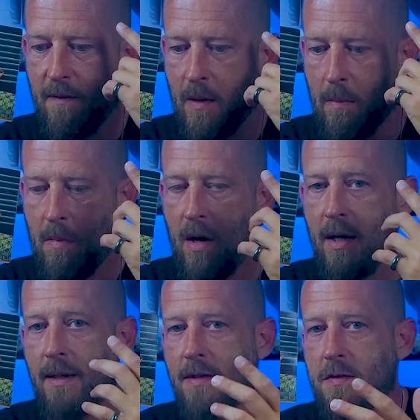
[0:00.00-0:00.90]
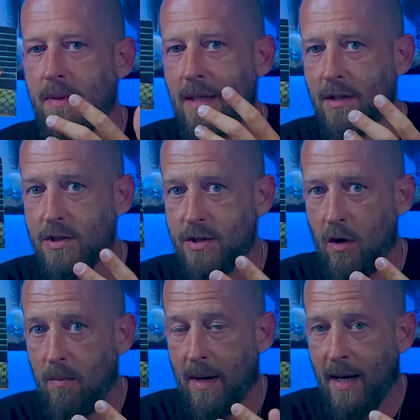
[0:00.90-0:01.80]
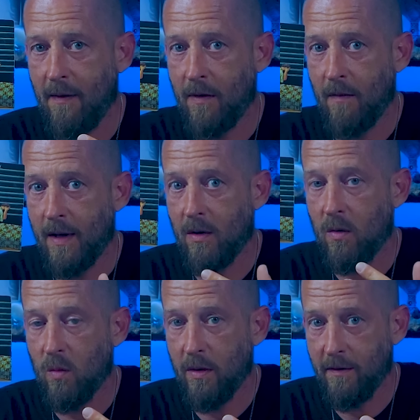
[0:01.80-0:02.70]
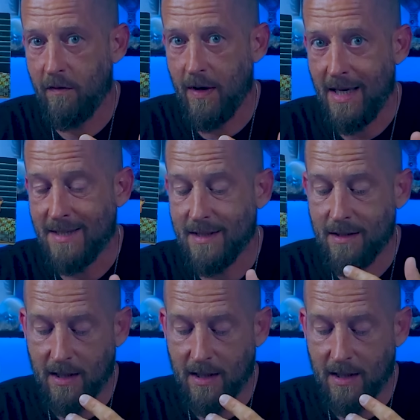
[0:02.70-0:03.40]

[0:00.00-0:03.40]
in their mind as being so bad that they don't want to face it.